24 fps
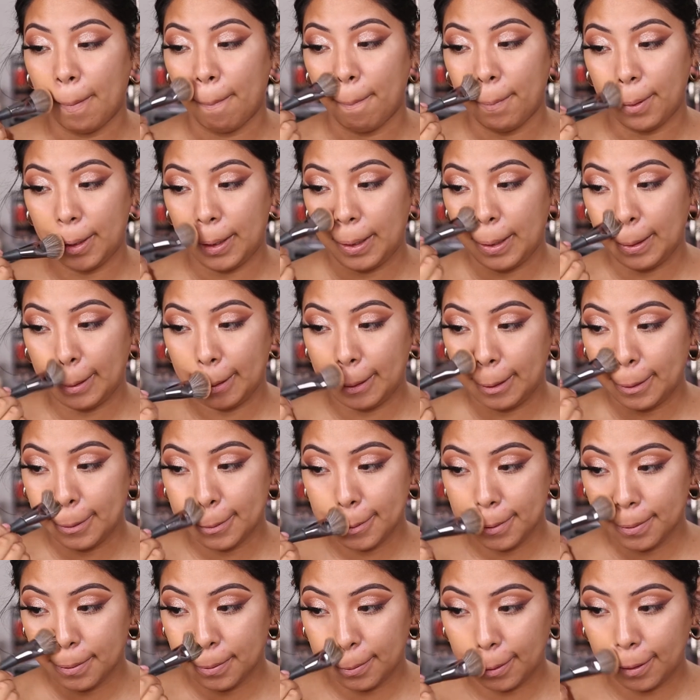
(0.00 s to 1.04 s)
yeah,
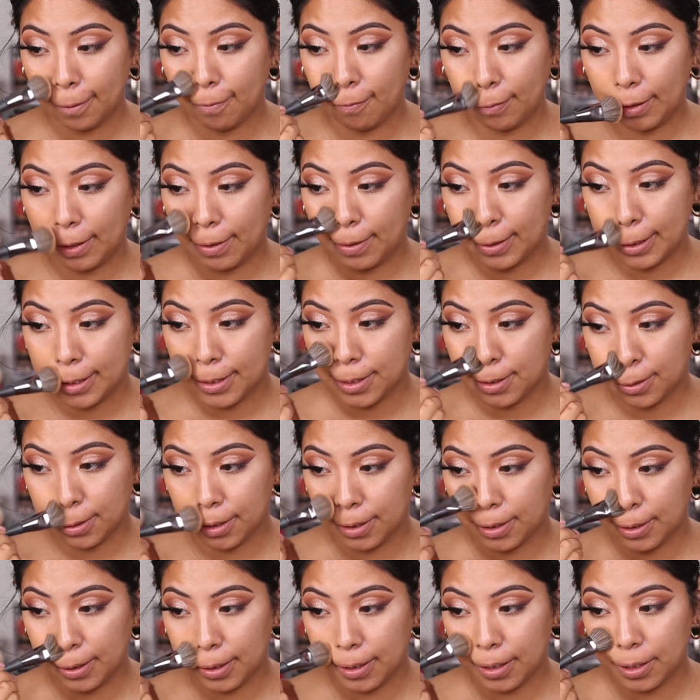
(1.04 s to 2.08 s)
these are very
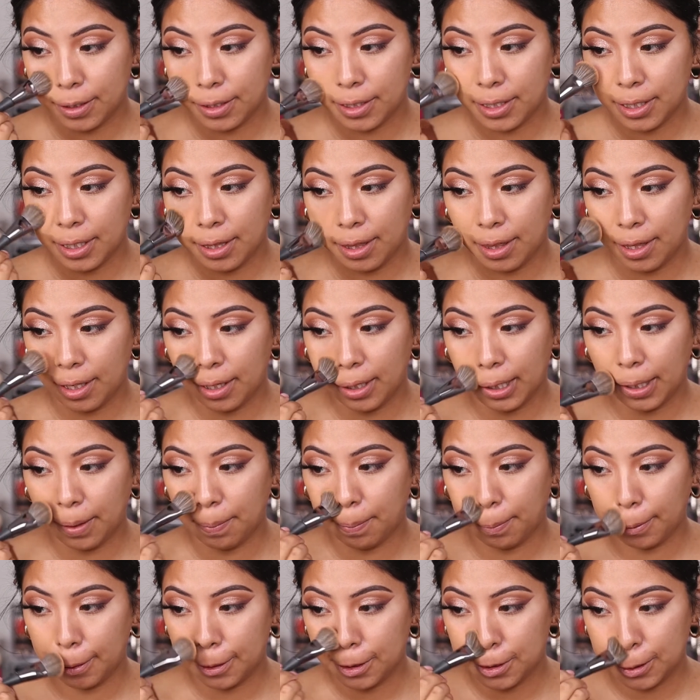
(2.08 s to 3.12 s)
sturdy. They're
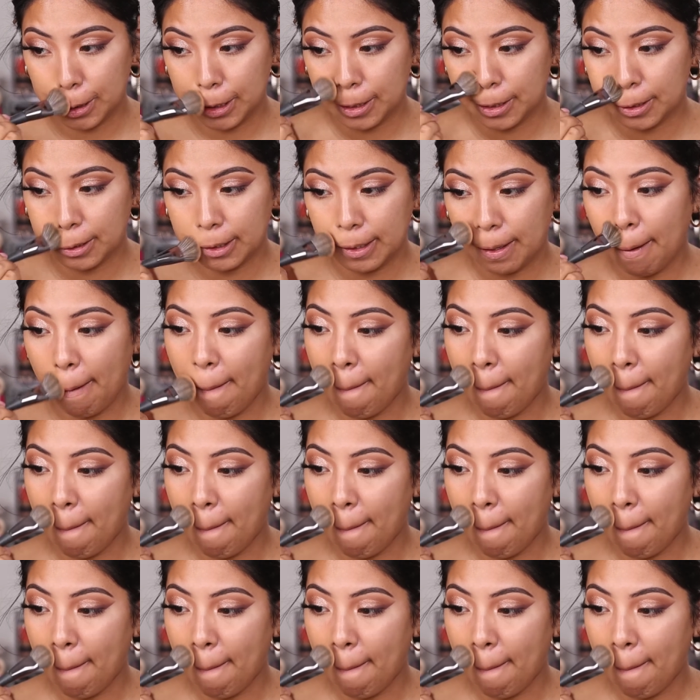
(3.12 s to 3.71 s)
synthetic brushes.